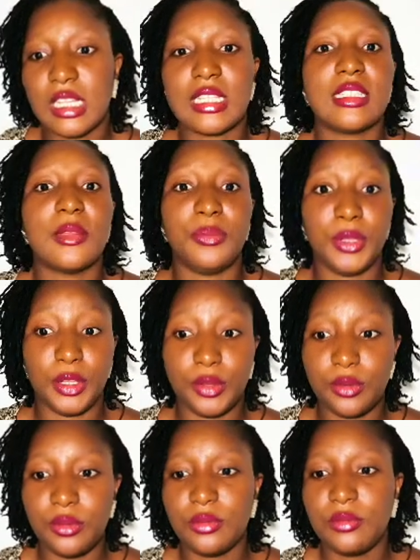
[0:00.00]
Let's say
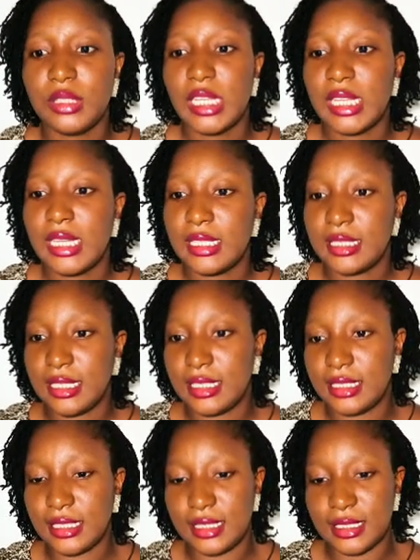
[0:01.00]
blue.
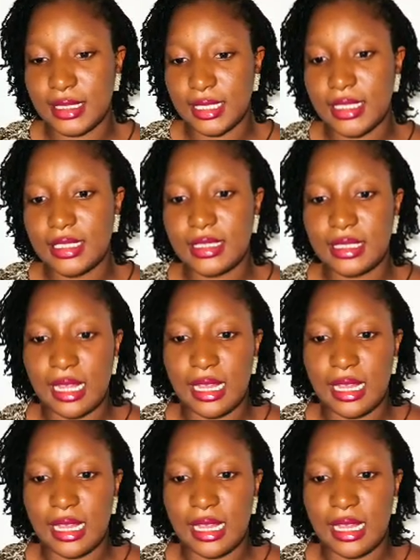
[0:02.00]
So this is this,